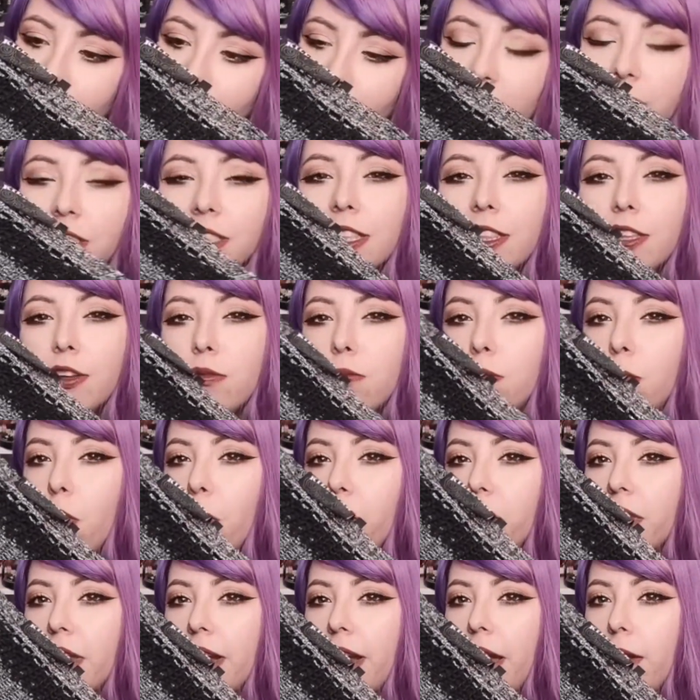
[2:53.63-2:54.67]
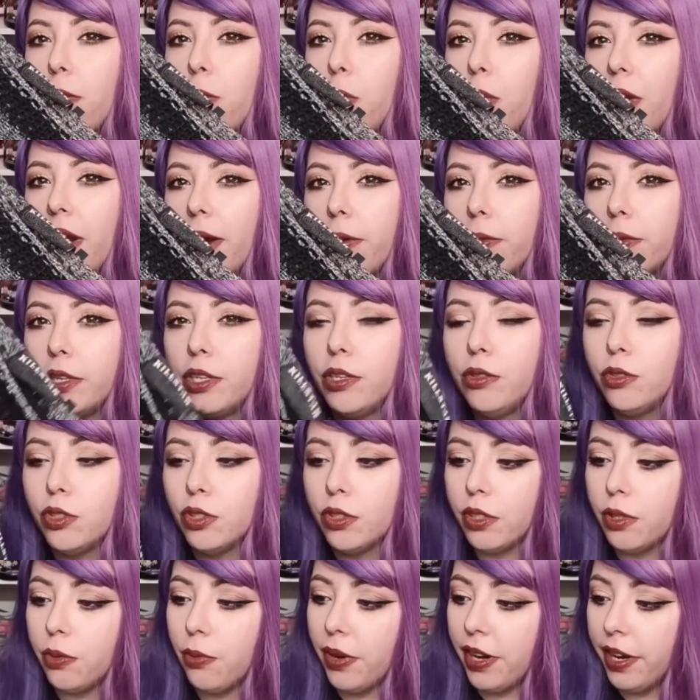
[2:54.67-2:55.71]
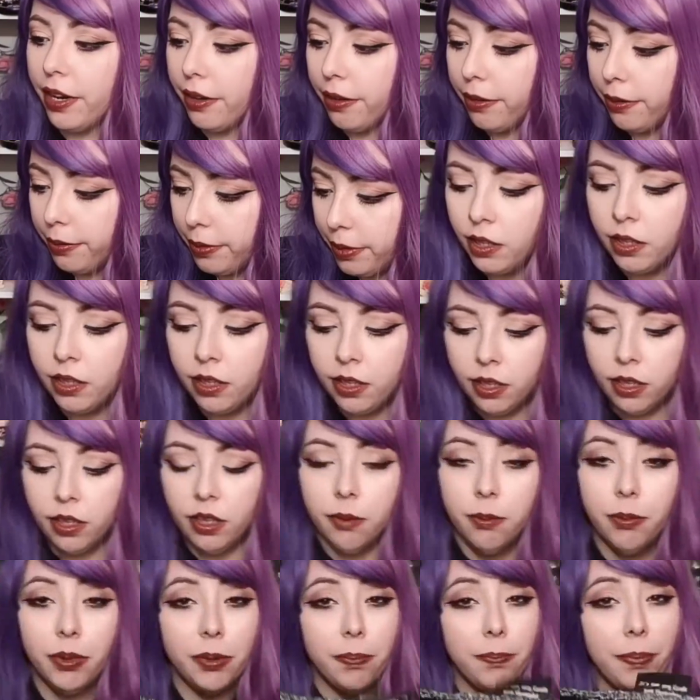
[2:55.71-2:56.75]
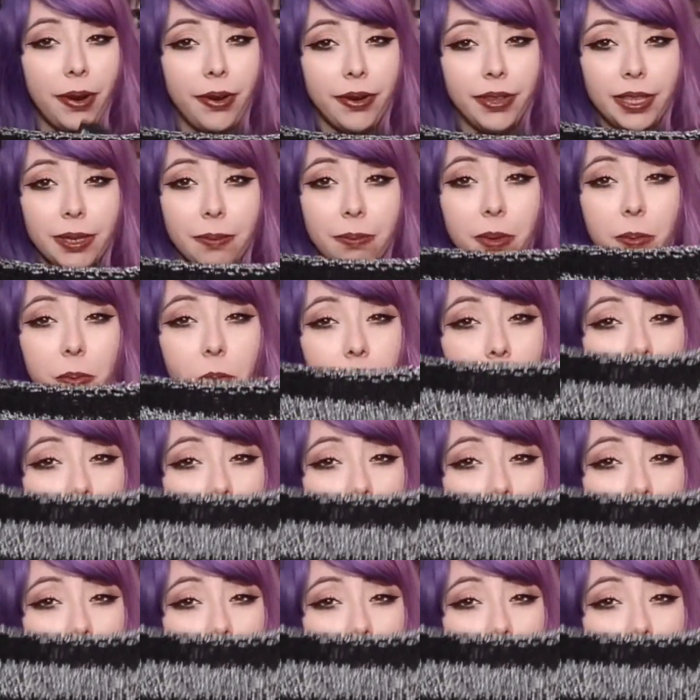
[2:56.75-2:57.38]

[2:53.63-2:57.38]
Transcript: it's a little more than what I would usually wear. But apparently people